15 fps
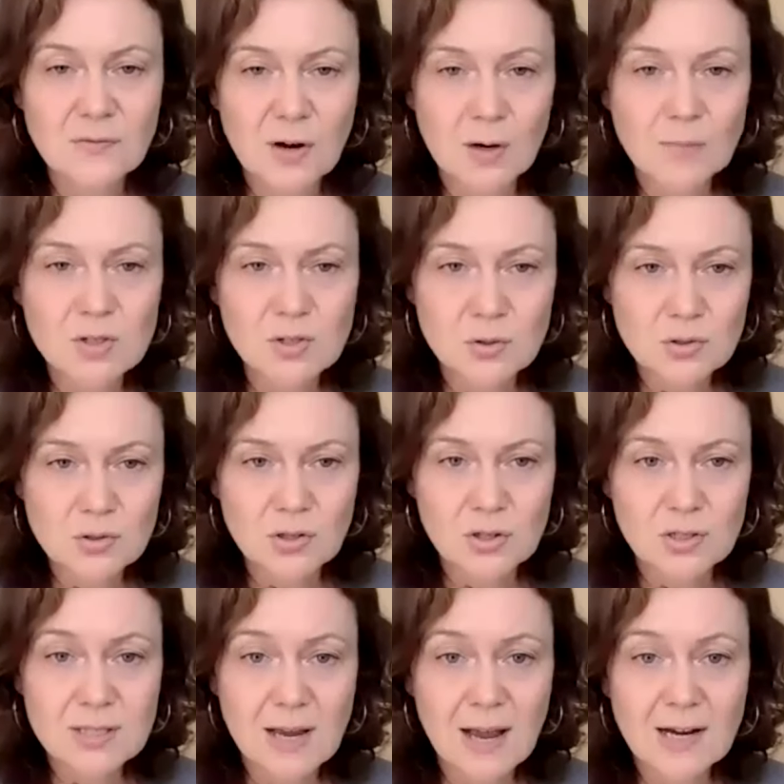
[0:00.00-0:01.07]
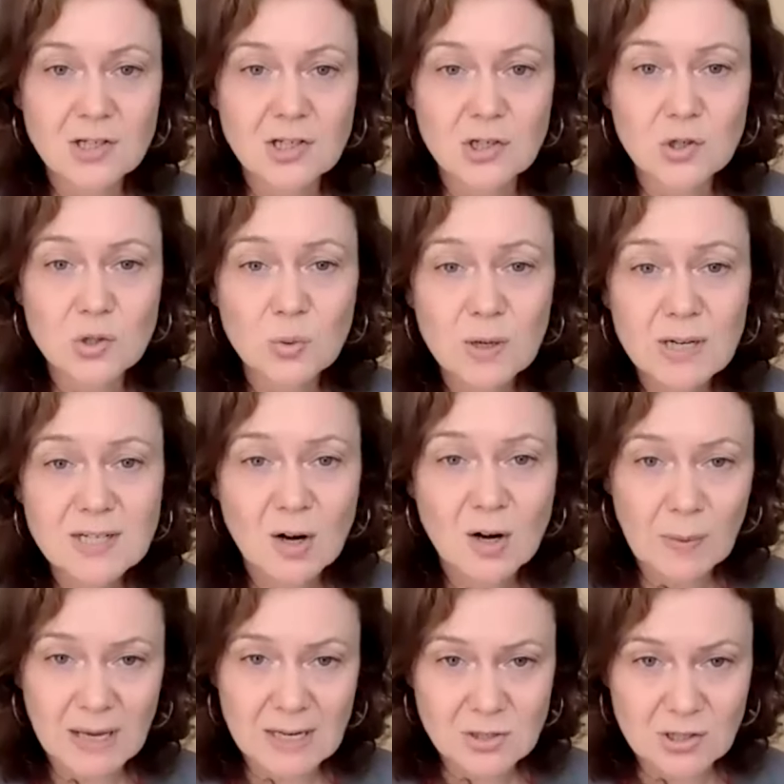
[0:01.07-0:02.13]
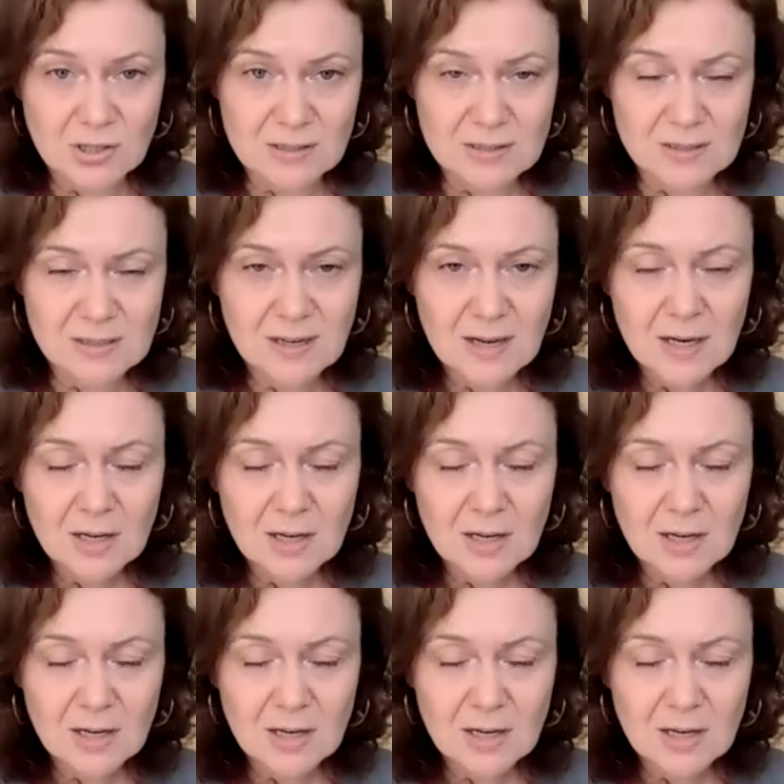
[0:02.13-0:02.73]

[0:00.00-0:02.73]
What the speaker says: pharmaceutical to actually treat our patients.